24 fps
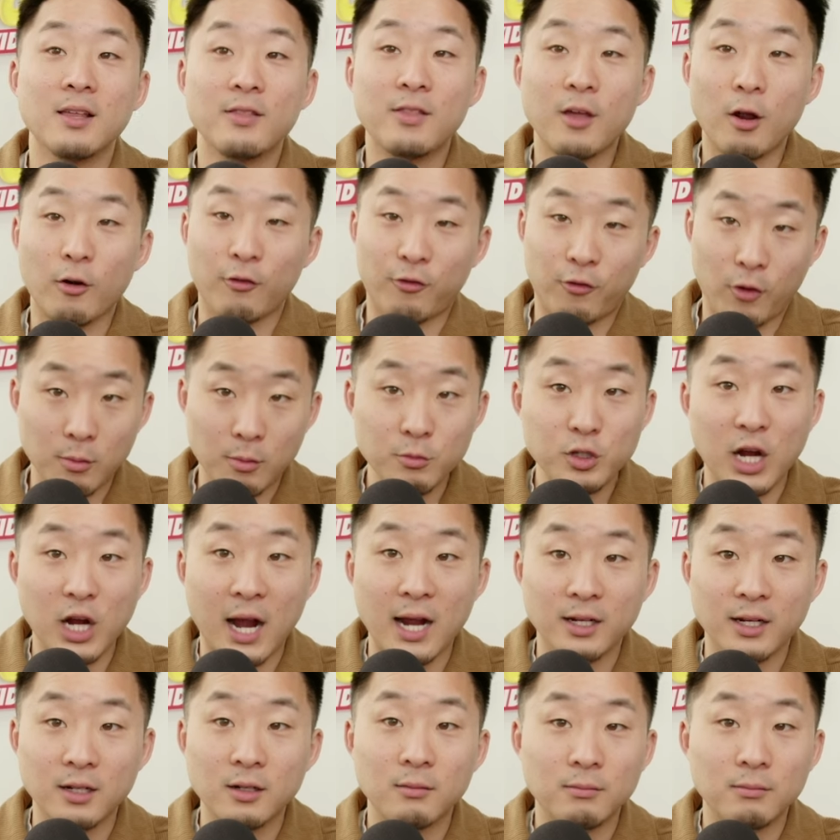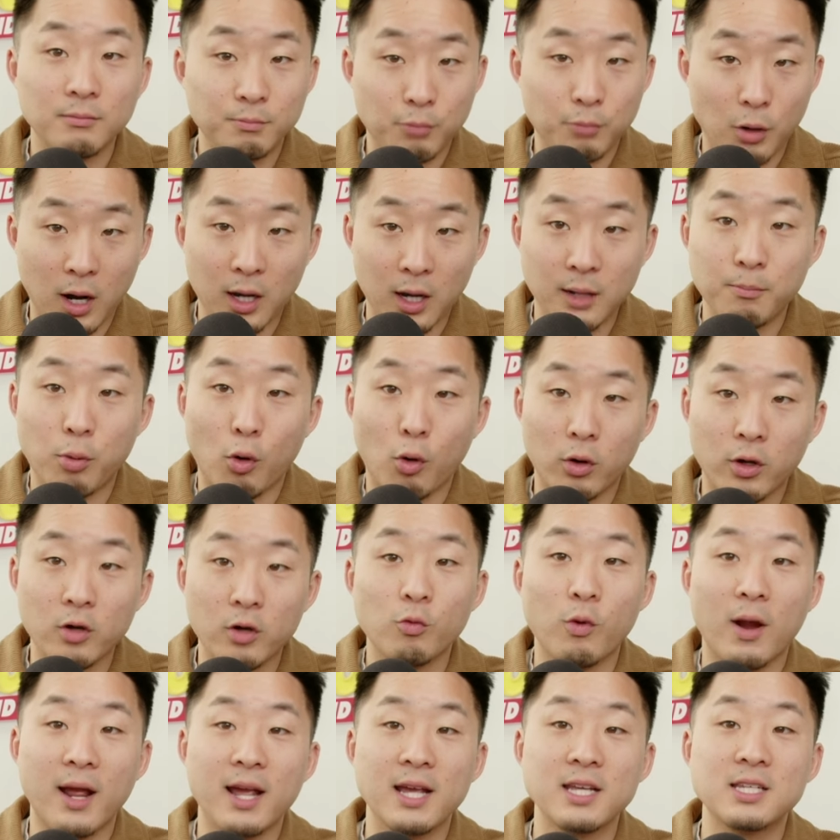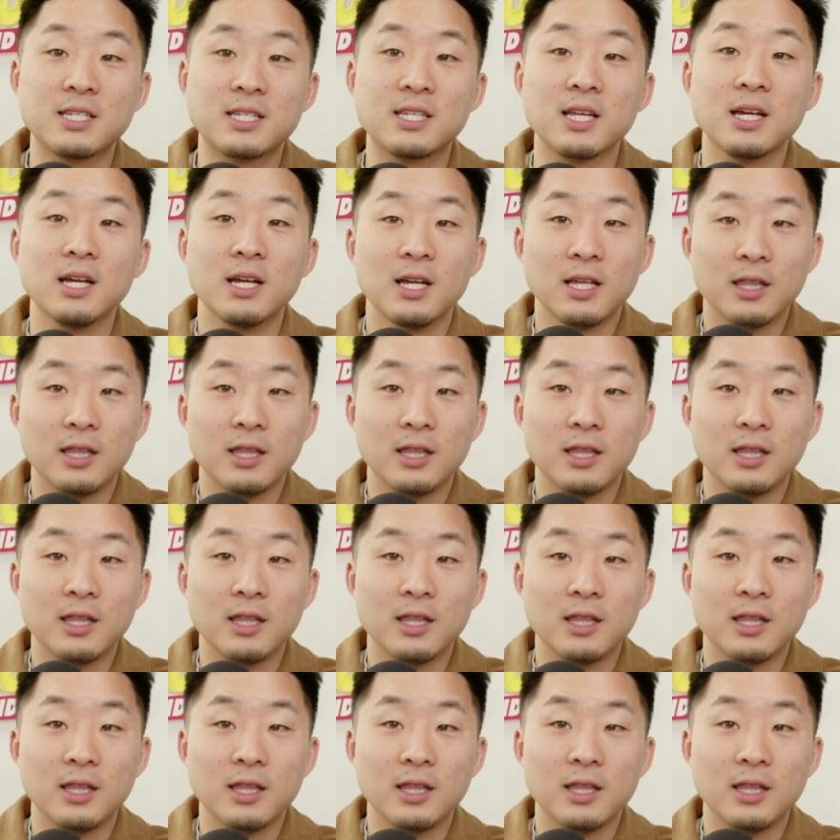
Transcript: they're from China, probably born and raised.